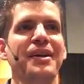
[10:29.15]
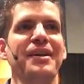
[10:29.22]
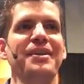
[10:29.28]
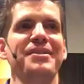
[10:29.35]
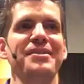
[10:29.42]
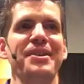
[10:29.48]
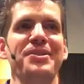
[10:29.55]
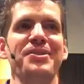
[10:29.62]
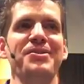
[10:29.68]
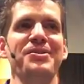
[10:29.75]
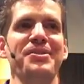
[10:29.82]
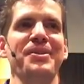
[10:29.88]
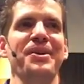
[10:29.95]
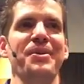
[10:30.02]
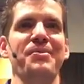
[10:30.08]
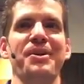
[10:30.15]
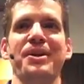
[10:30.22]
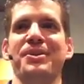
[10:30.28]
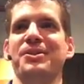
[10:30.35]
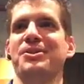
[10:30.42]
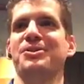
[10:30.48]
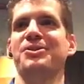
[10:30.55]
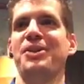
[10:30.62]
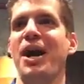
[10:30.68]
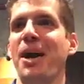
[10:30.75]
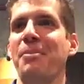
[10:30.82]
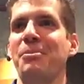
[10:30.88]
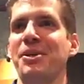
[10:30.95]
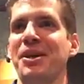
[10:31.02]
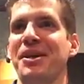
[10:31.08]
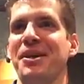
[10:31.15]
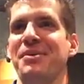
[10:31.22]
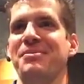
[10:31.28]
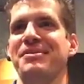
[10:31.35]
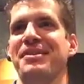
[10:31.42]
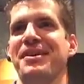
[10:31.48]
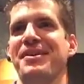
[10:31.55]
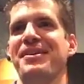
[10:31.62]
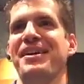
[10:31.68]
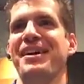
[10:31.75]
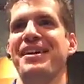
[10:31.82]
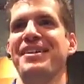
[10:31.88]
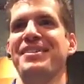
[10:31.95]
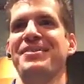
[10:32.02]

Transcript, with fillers: Said usually I'm like, stop being upset, right?